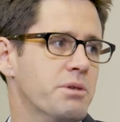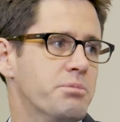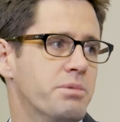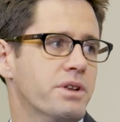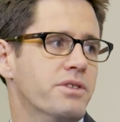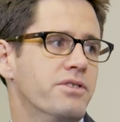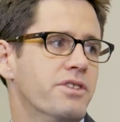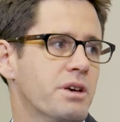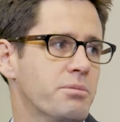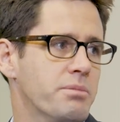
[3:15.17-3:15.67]

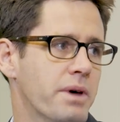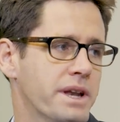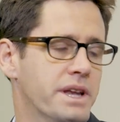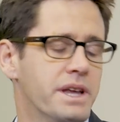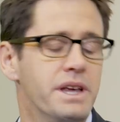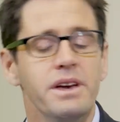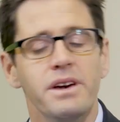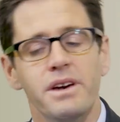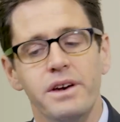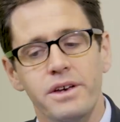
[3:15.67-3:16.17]
printing
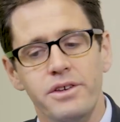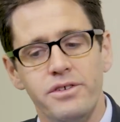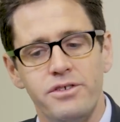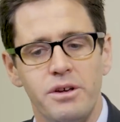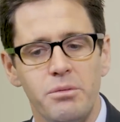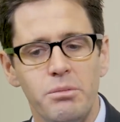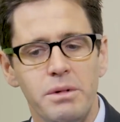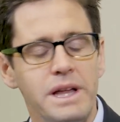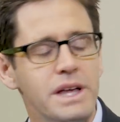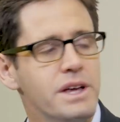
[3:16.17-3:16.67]
money,
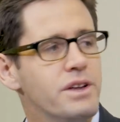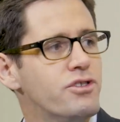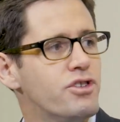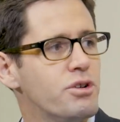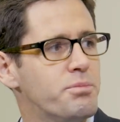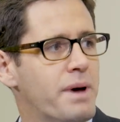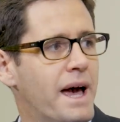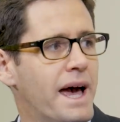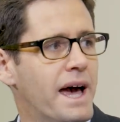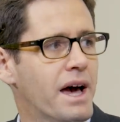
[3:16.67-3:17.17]
similarly in
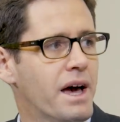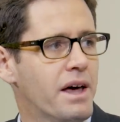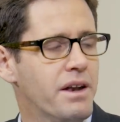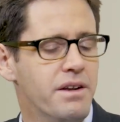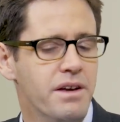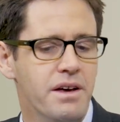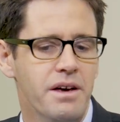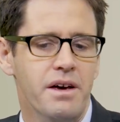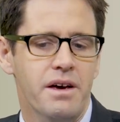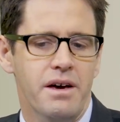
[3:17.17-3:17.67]
Japan.